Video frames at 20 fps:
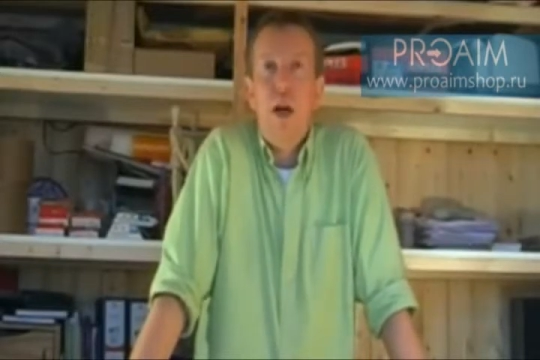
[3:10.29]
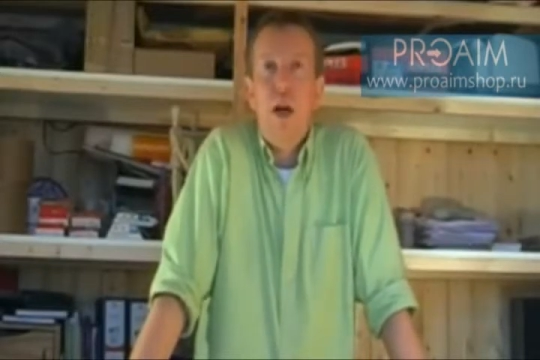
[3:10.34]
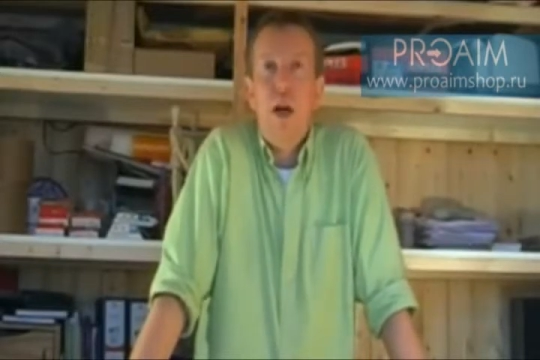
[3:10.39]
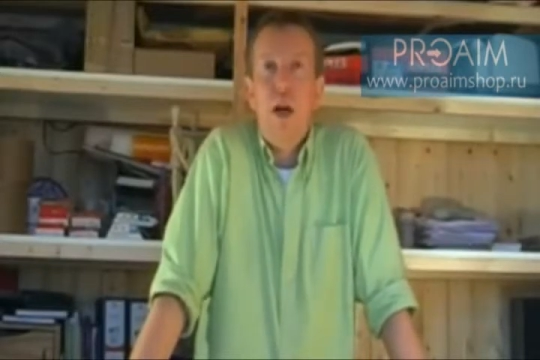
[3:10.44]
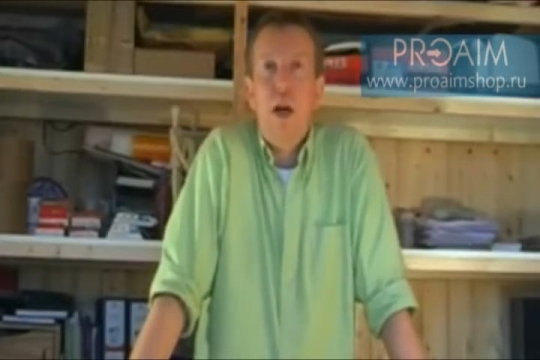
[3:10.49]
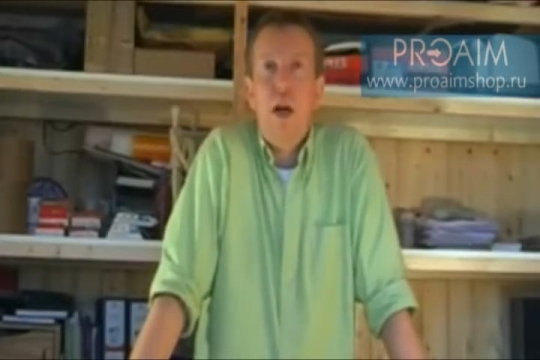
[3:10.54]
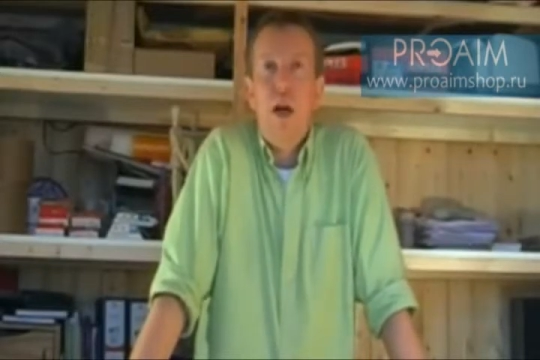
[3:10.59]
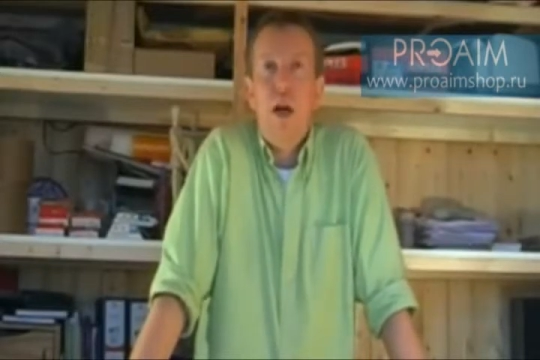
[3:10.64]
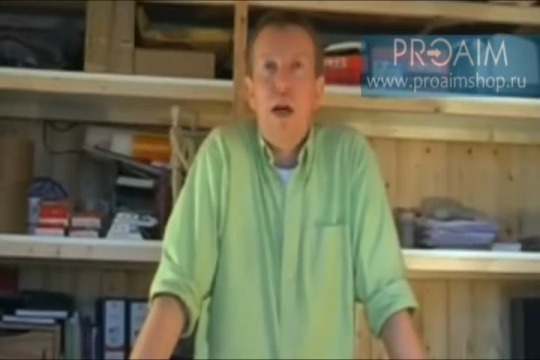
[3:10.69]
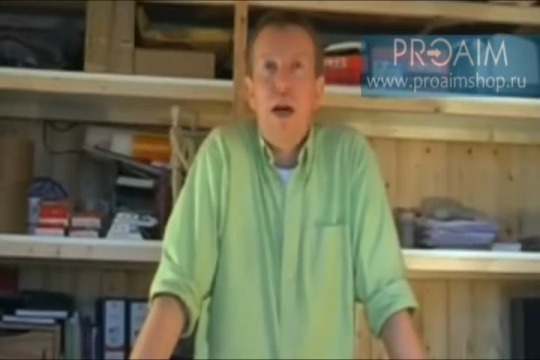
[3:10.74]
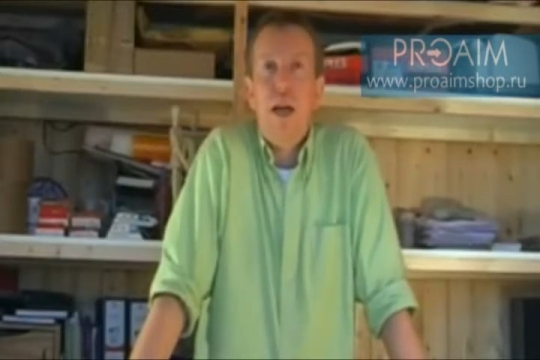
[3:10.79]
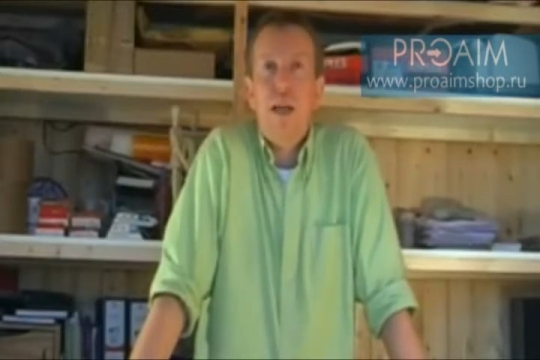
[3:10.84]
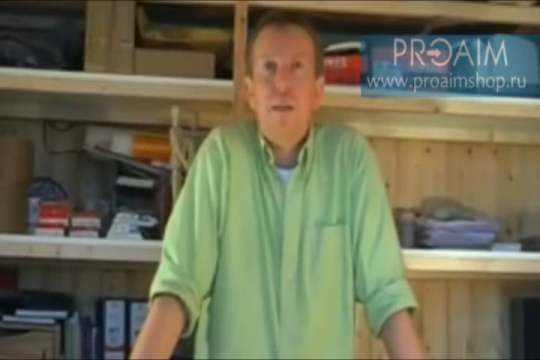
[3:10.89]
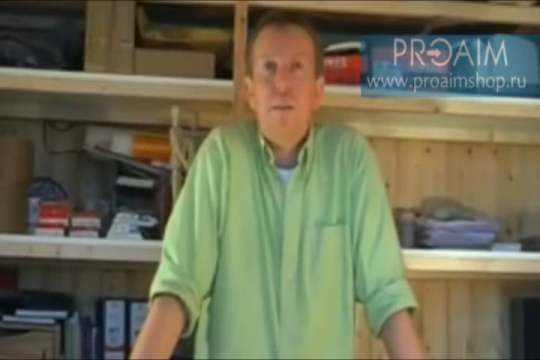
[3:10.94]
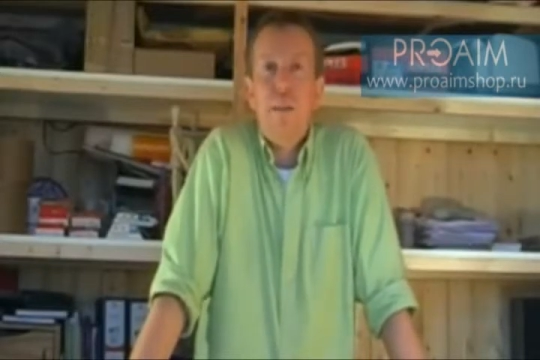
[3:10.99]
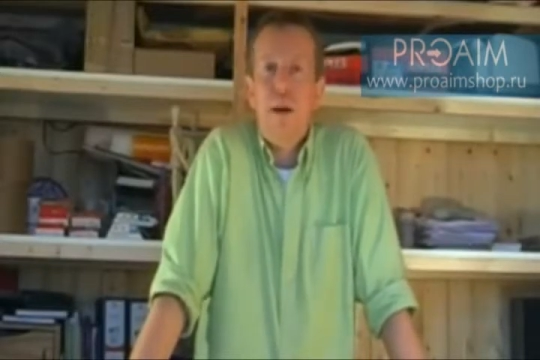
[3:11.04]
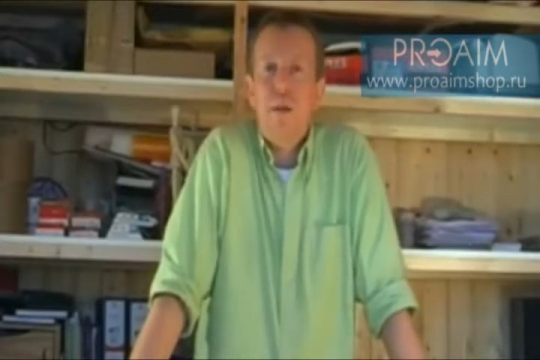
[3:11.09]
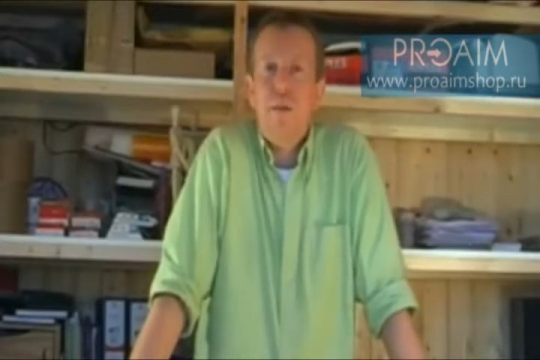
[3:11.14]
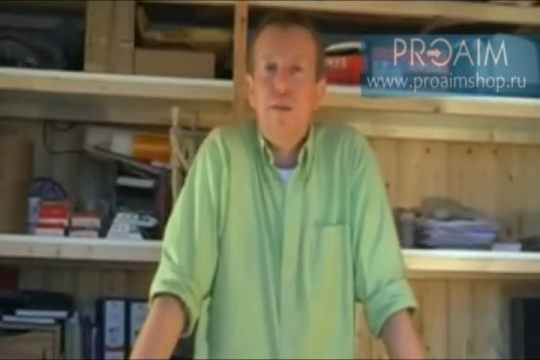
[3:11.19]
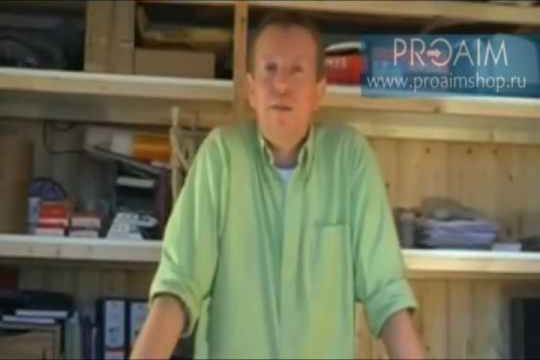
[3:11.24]

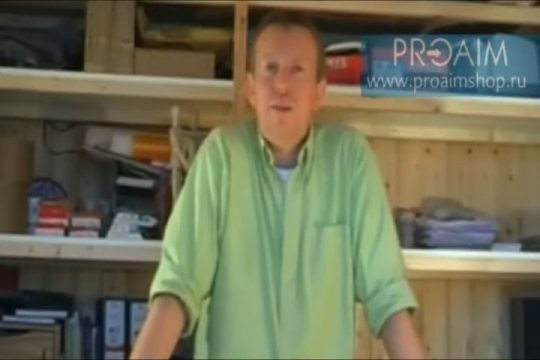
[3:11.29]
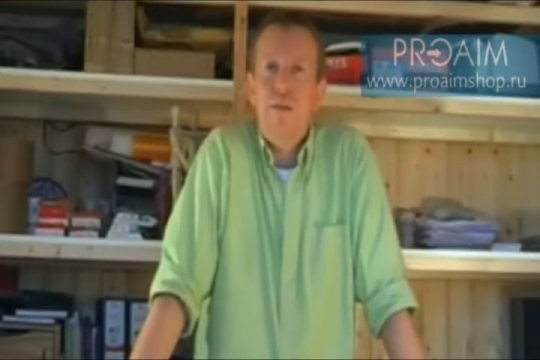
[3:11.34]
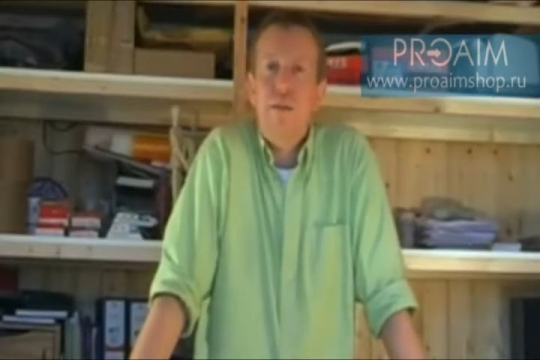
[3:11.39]
at about